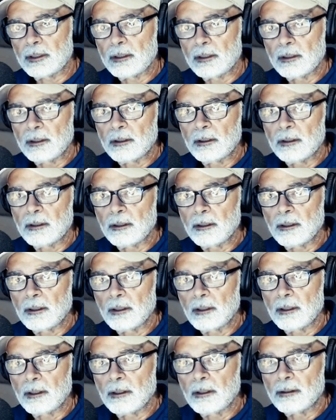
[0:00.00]
Yeah
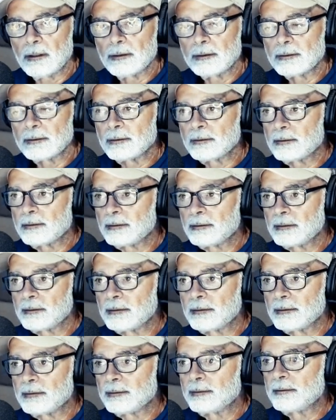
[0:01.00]
live with the urge for
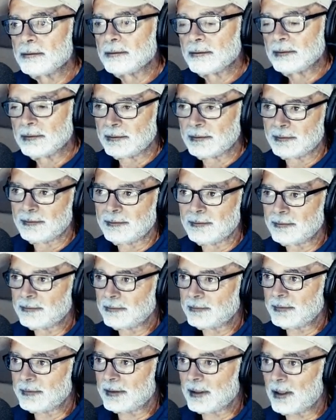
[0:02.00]
the rest of their life
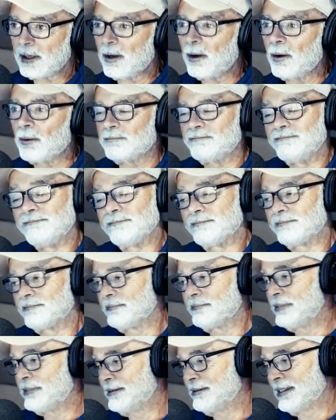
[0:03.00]
and oh, not able to
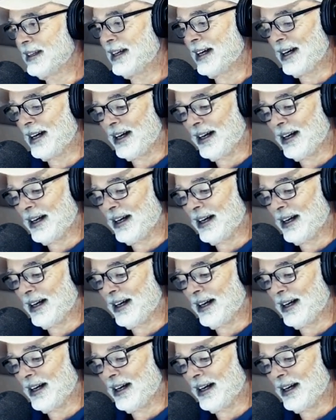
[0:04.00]
do anything about I it.